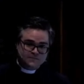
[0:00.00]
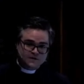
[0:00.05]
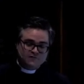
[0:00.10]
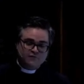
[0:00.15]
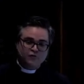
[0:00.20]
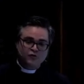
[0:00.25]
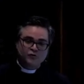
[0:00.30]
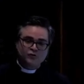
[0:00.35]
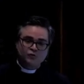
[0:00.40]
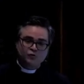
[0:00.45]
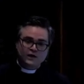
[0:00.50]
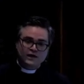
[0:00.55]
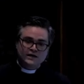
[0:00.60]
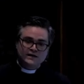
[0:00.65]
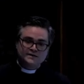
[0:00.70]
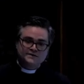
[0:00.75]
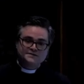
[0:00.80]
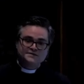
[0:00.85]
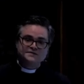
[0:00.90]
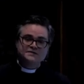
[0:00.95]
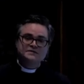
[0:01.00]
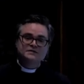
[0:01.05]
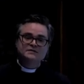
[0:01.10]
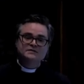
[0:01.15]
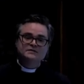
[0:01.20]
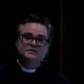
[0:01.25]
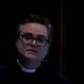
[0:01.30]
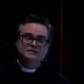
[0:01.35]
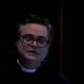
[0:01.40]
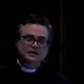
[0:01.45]
for the ways
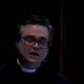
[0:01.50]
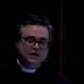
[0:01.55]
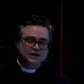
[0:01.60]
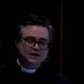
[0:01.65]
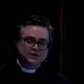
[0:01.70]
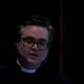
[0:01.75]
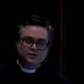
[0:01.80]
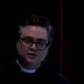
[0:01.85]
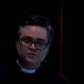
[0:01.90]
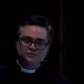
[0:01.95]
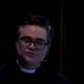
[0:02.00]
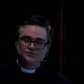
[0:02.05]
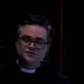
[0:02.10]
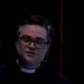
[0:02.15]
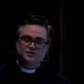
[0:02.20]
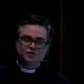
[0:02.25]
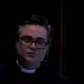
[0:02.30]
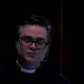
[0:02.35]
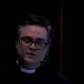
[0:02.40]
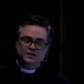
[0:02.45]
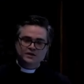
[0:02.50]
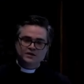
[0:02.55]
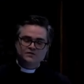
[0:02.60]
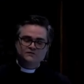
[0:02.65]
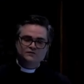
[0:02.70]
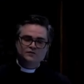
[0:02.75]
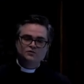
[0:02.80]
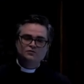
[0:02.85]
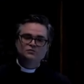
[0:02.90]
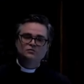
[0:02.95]
that I know so many of
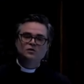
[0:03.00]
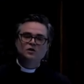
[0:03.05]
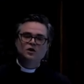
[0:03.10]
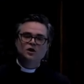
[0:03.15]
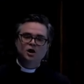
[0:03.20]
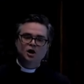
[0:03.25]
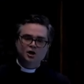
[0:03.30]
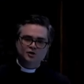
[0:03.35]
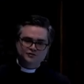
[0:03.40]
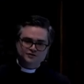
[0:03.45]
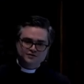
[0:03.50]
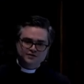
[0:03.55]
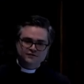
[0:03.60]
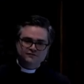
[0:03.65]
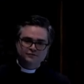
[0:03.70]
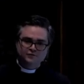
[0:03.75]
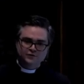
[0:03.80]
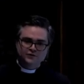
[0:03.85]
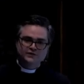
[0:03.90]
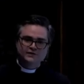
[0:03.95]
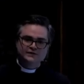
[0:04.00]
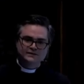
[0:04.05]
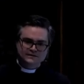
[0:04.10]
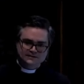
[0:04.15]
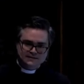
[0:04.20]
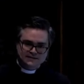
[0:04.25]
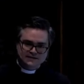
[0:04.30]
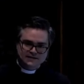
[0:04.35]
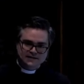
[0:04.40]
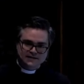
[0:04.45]
you are suffering
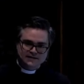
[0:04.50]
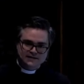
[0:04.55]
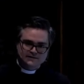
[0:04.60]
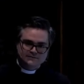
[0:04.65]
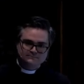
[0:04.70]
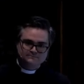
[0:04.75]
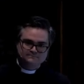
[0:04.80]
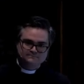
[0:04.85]
today.